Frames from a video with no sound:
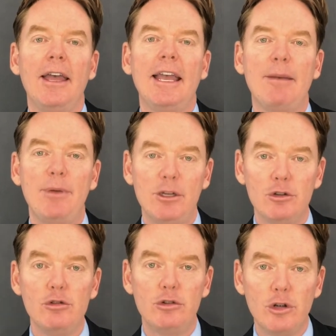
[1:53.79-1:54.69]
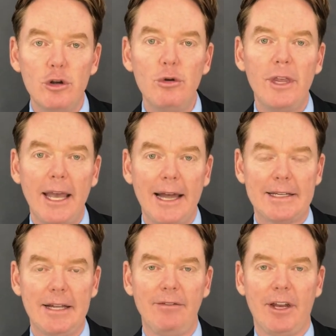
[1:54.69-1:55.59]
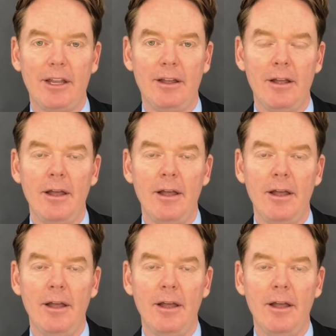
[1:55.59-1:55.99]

it can be due to the activity.